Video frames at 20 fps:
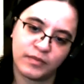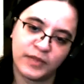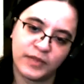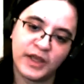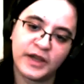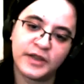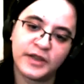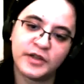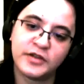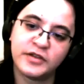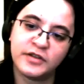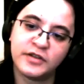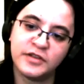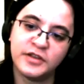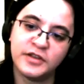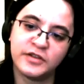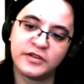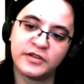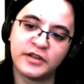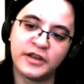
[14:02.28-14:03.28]
Yeah, there's
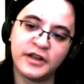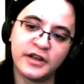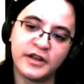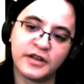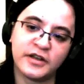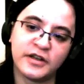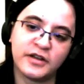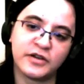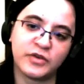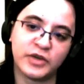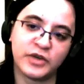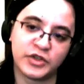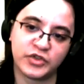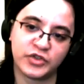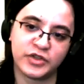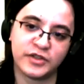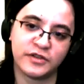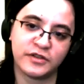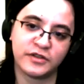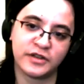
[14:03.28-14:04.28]
a lot of good
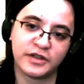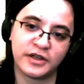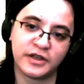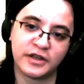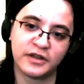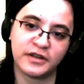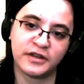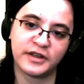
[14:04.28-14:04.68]
questions on here.